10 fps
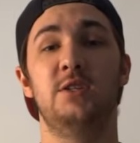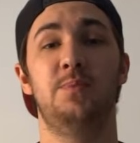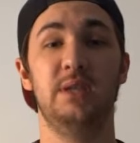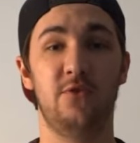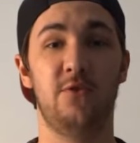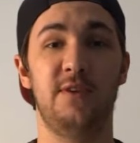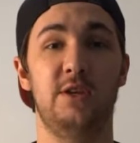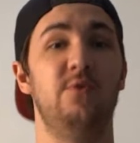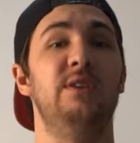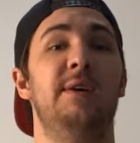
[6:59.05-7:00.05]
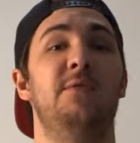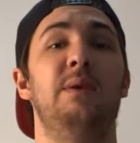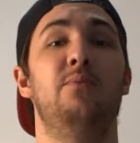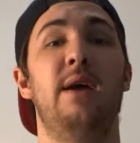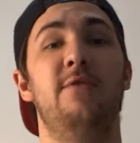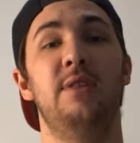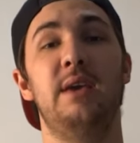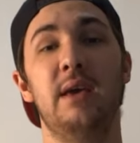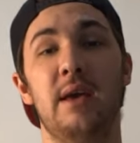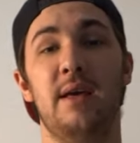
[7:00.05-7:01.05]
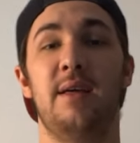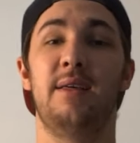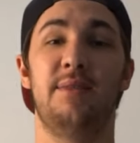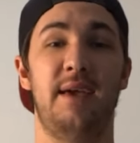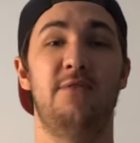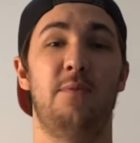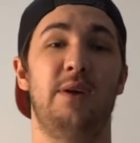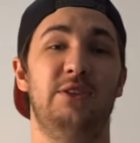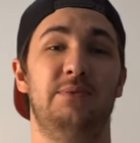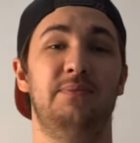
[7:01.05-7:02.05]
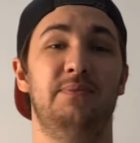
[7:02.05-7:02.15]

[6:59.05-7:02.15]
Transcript: please feel free to reach out to me privately. Thank you very much.